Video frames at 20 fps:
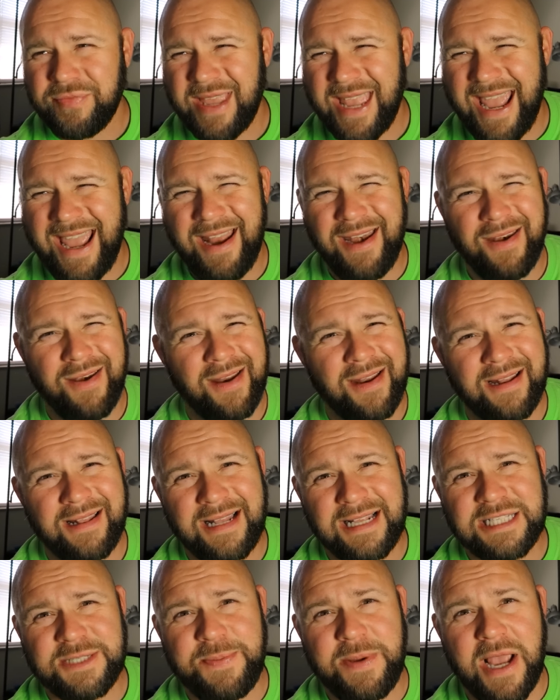And
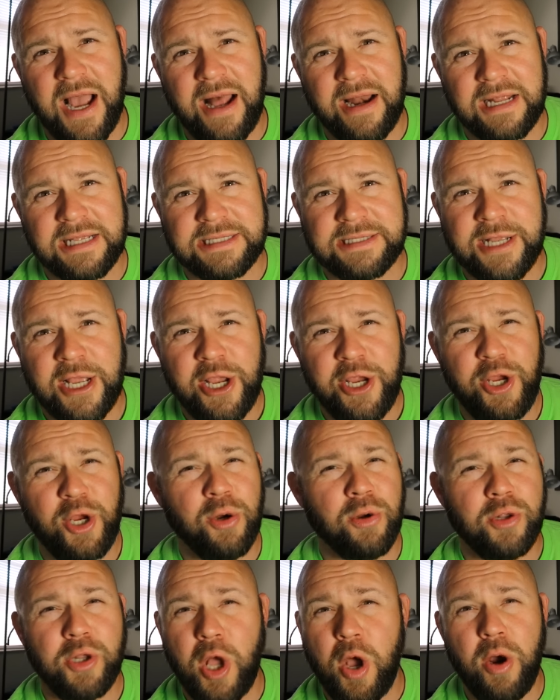let's be honest,
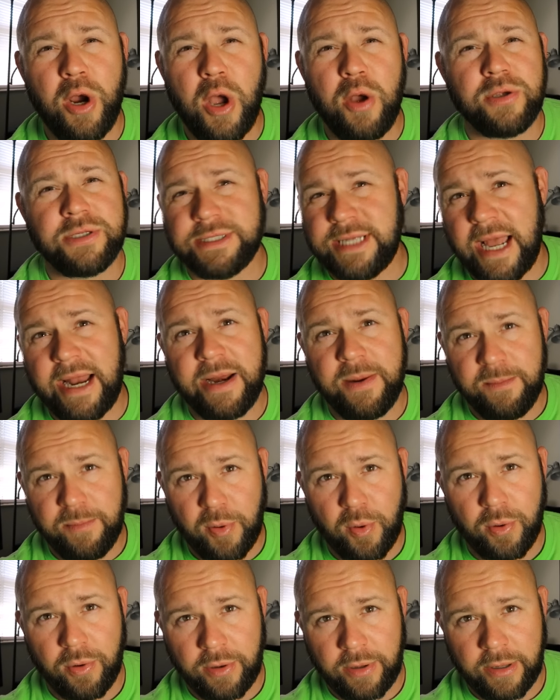your logo is not
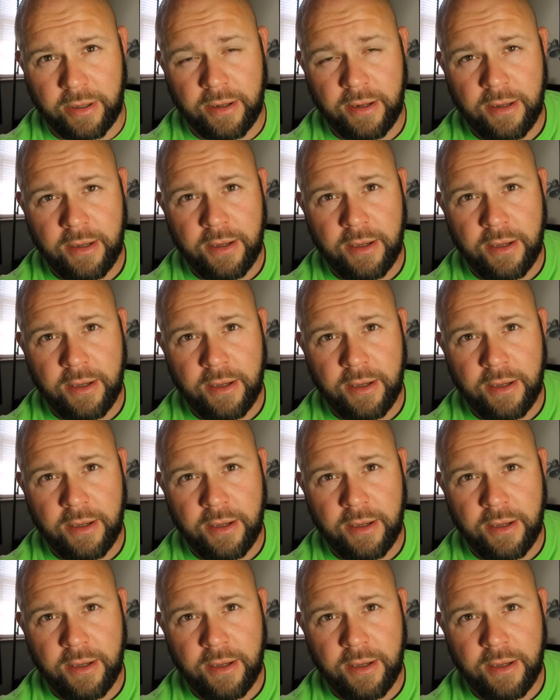important.